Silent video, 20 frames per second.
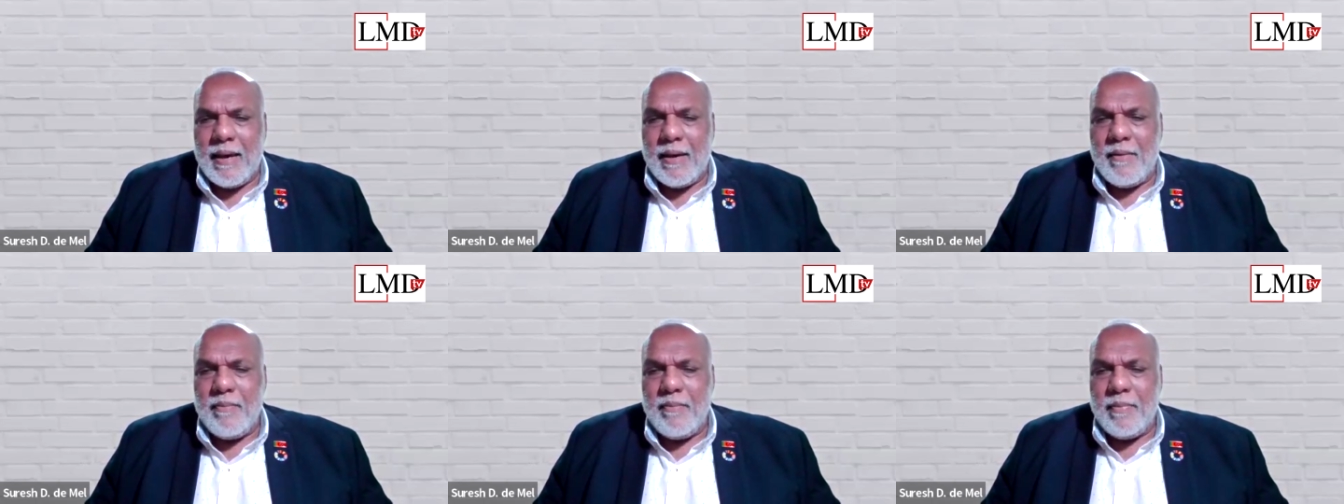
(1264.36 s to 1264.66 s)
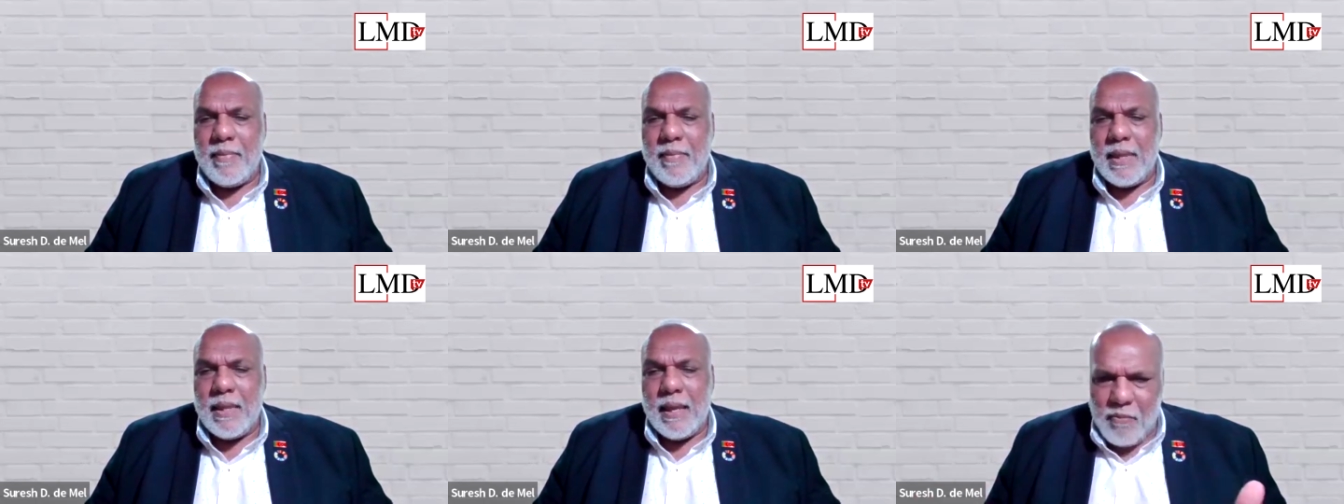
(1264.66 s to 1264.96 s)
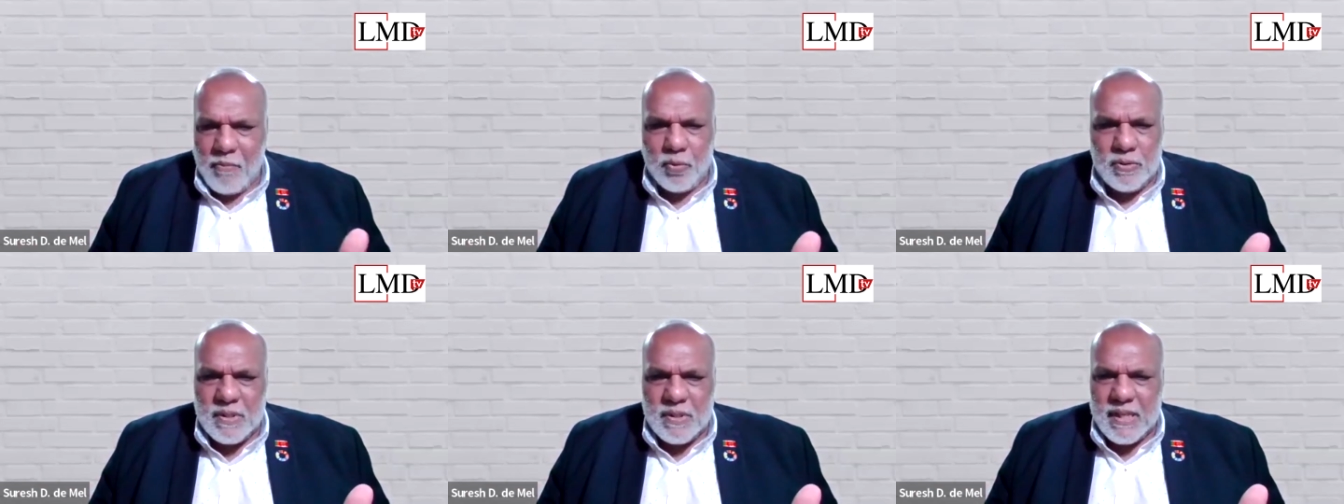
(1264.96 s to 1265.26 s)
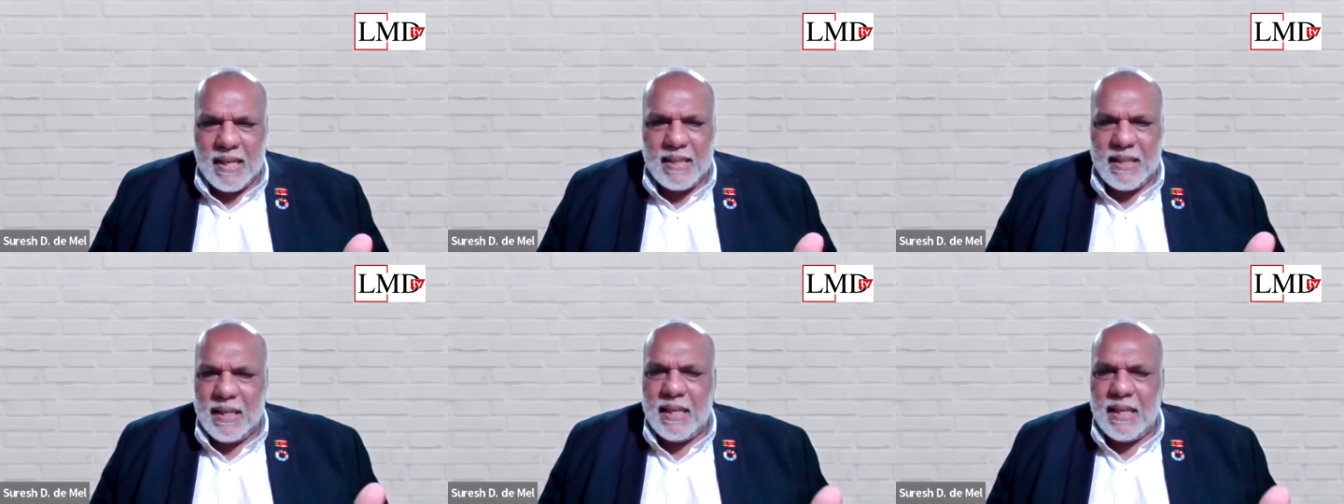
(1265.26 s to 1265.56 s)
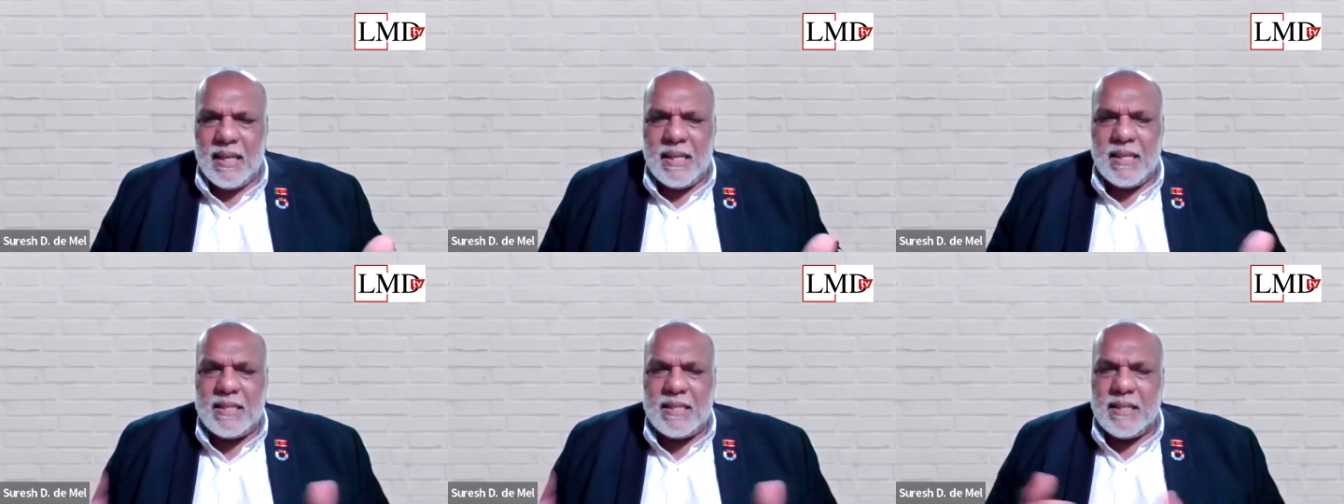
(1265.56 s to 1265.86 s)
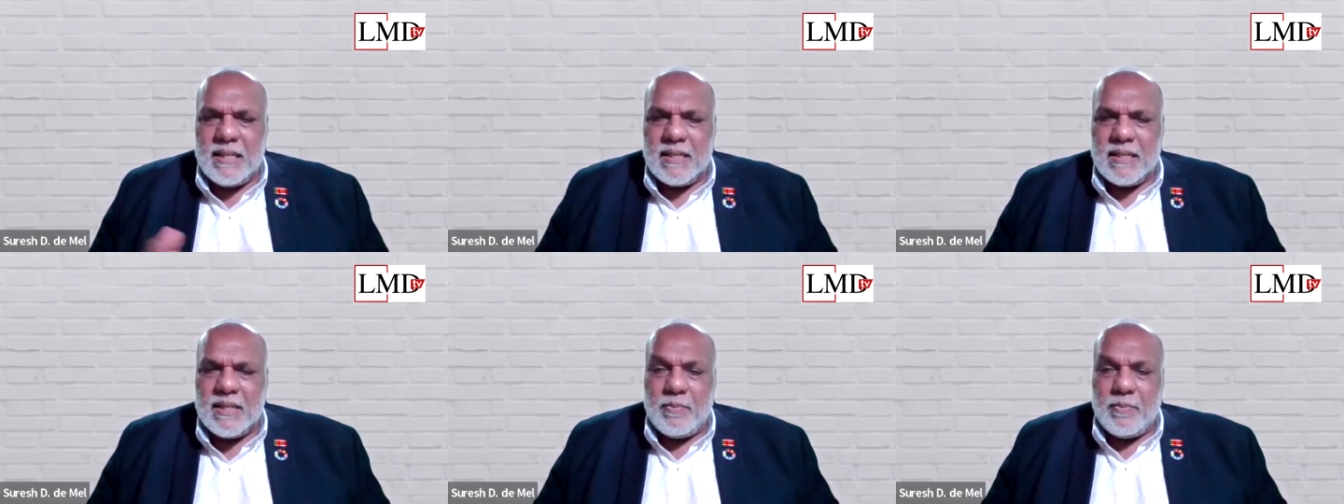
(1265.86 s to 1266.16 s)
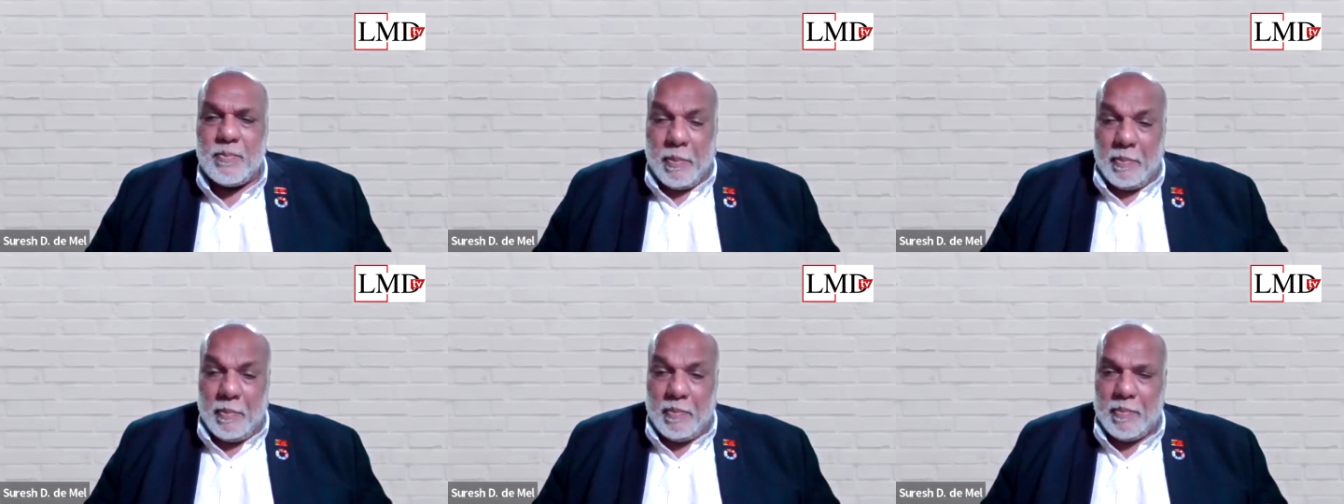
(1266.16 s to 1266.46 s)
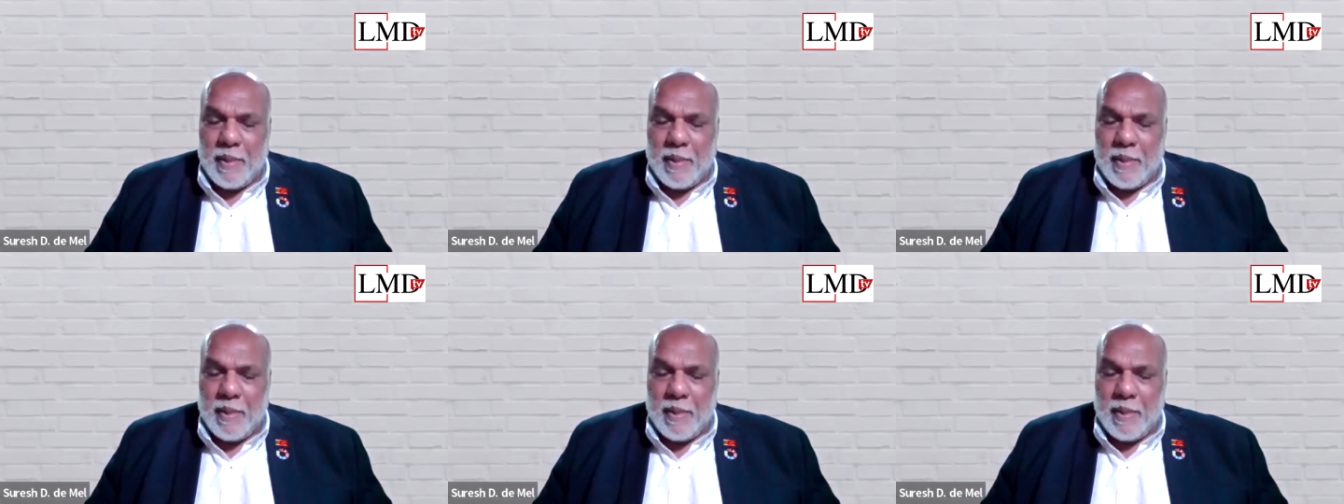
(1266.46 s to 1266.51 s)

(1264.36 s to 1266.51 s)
I would say the easiest